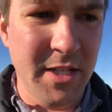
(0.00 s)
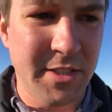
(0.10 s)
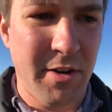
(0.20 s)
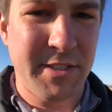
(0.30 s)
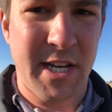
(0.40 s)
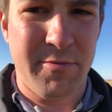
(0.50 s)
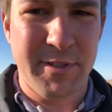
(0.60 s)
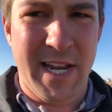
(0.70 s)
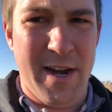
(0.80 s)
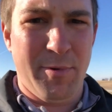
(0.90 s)
So I was like,
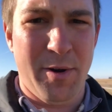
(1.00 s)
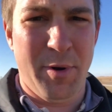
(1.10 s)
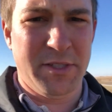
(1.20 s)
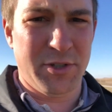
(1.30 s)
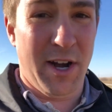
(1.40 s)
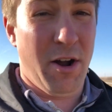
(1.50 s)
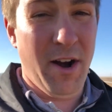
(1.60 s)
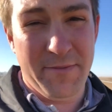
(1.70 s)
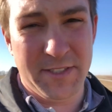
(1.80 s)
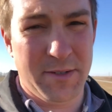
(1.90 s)
well, Dad, why don't we try to
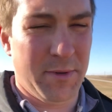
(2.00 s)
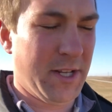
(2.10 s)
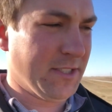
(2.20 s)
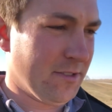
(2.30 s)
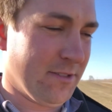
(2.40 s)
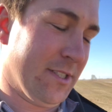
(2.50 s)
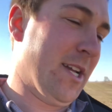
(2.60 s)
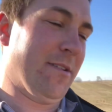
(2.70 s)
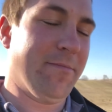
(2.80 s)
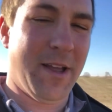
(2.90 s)
harvest some of this? he was
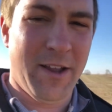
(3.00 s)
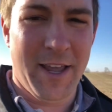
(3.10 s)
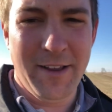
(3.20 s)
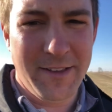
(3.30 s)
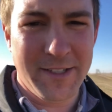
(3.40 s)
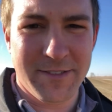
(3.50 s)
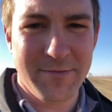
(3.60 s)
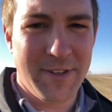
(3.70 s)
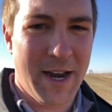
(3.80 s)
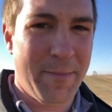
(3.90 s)
like, okay, that's
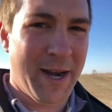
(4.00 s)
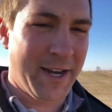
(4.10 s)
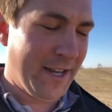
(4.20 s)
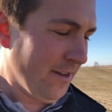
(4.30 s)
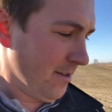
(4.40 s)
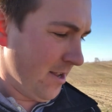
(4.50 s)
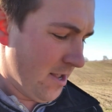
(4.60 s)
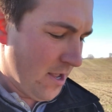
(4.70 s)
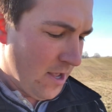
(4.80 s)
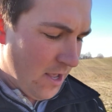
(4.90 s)
not a bad idea.
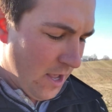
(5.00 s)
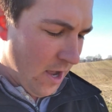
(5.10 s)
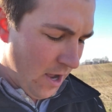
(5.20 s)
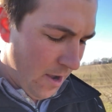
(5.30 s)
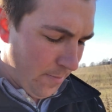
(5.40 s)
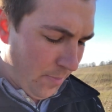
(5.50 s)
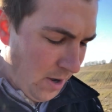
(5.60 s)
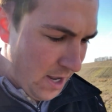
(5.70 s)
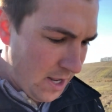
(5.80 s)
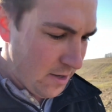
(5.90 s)
Um,
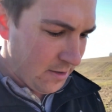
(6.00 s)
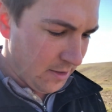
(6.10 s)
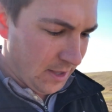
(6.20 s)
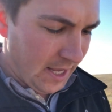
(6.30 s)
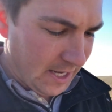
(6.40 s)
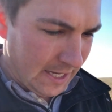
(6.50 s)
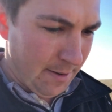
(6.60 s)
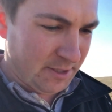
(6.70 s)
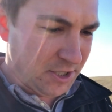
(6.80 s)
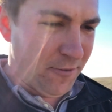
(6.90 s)
but the
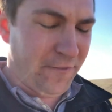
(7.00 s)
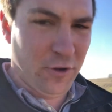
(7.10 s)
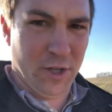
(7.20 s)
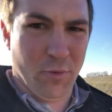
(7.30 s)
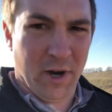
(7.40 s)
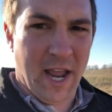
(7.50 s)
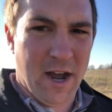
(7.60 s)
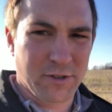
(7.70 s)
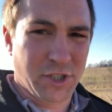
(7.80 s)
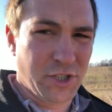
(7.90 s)
economics don't fully work
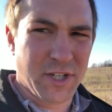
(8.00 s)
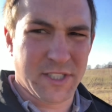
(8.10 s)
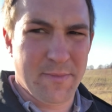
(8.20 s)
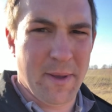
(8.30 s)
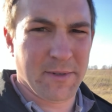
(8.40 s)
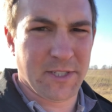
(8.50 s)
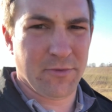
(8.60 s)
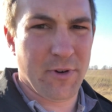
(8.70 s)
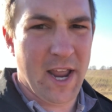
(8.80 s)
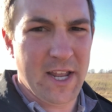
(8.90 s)
out just to be able to
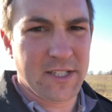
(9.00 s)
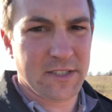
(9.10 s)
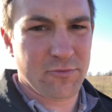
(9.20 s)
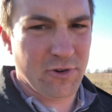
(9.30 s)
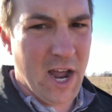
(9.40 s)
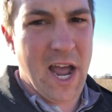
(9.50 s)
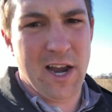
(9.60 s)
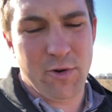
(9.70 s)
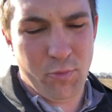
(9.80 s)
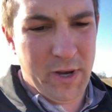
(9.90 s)
raise rye
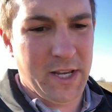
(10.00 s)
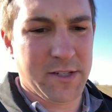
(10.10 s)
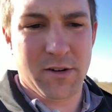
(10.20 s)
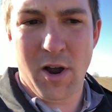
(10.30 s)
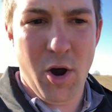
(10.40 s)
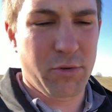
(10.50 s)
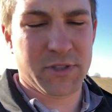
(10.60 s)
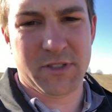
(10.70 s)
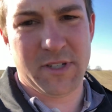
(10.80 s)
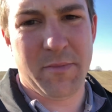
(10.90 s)
or wheat or
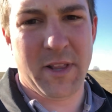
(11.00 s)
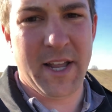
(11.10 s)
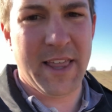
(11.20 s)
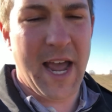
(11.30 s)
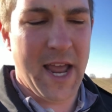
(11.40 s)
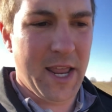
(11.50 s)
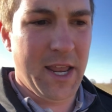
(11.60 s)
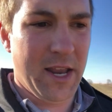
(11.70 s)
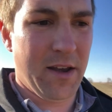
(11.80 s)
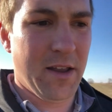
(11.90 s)
oats or something like that
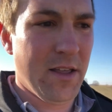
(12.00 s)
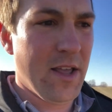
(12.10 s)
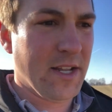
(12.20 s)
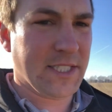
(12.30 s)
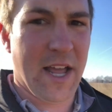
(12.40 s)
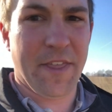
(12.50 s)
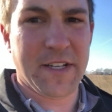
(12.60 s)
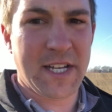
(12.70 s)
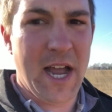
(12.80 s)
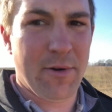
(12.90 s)
in
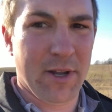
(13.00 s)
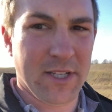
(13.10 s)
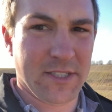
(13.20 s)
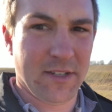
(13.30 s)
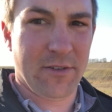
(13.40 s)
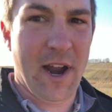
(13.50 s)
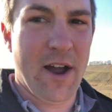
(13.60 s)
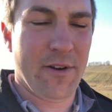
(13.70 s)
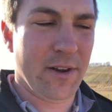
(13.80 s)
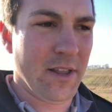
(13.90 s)
southeast Iowa because the
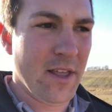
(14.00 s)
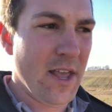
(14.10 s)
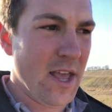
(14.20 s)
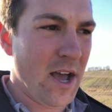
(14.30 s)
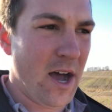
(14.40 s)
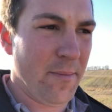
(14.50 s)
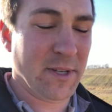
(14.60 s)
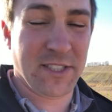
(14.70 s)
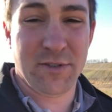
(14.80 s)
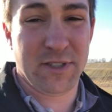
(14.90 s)
ground, um,
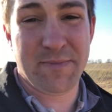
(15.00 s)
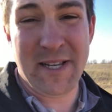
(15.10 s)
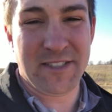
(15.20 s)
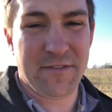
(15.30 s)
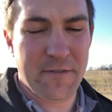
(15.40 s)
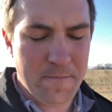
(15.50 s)
it's too expensive.